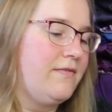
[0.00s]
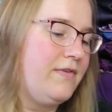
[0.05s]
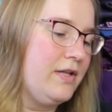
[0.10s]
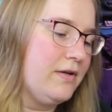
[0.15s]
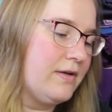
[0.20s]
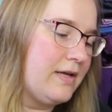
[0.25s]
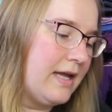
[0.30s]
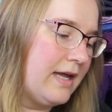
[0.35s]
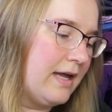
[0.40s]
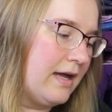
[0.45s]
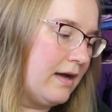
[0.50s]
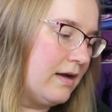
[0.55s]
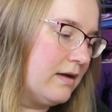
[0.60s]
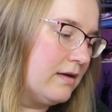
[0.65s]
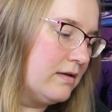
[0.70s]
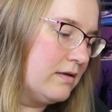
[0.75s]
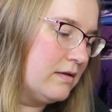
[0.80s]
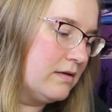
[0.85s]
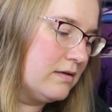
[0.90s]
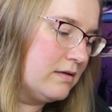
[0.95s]
a look here.
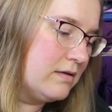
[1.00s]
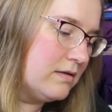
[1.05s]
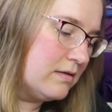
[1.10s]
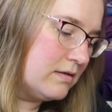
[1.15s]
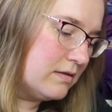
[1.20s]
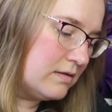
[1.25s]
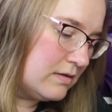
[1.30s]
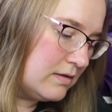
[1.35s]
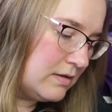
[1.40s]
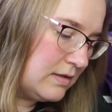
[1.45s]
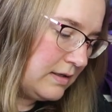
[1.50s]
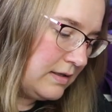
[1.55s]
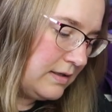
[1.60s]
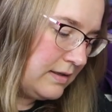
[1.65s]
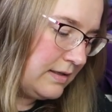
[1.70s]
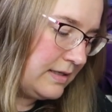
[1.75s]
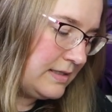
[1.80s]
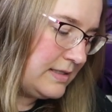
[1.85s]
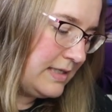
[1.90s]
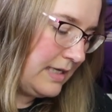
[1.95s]

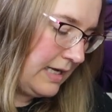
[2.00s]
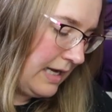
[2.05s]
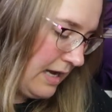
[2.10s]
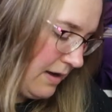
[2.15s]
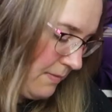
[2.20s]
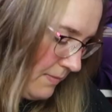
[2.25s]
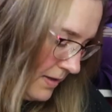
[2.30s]
Let's see how